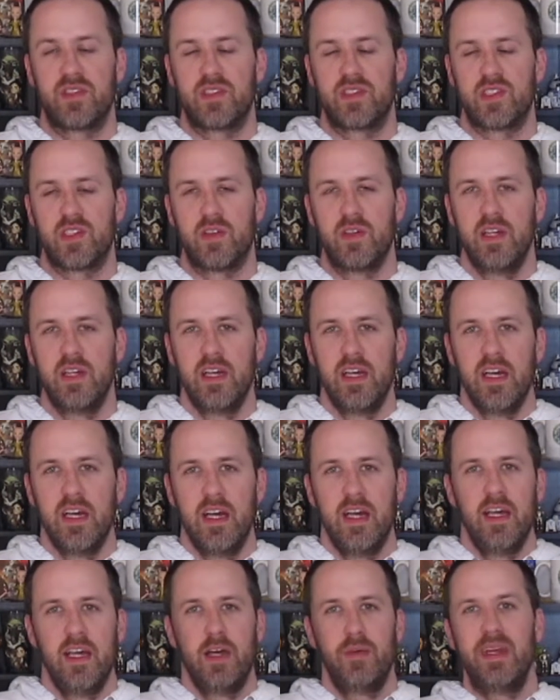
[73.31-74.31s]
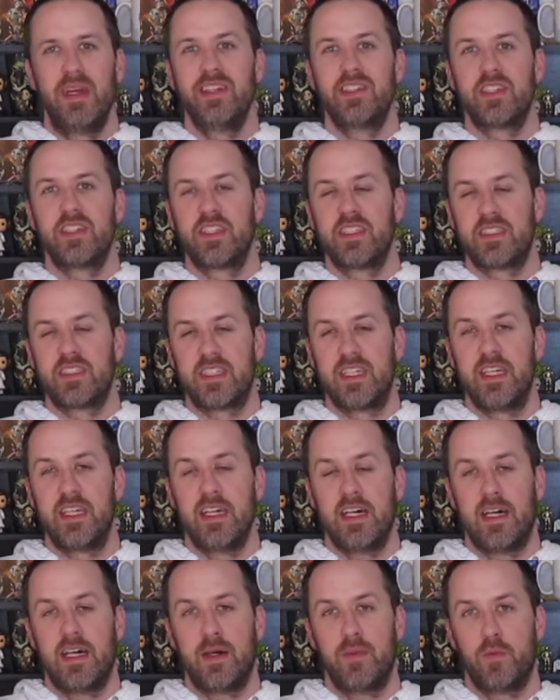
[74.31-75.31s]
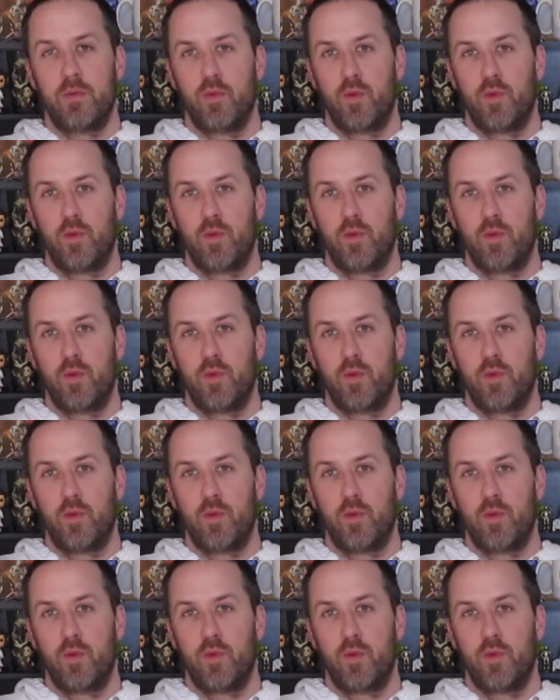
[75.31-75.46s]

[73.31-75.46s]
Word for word: So it'll be interesting to see uh,